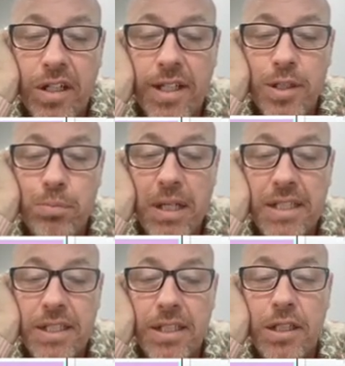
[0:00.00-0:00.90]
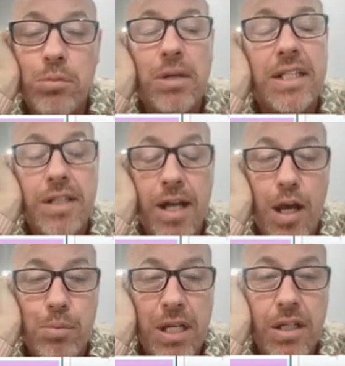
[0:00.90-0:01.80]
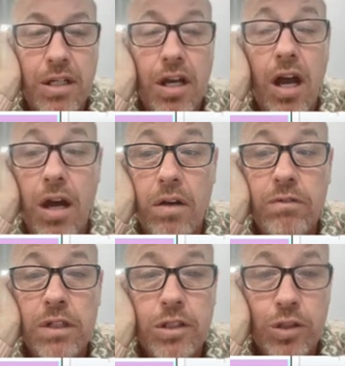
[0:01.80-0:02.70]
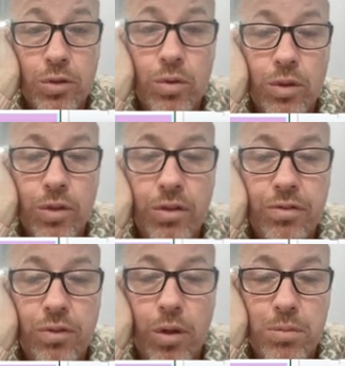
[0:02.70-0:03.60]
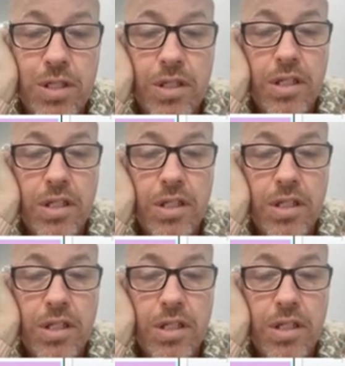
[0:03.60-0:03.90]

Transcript: is basically my topic of school uniforms.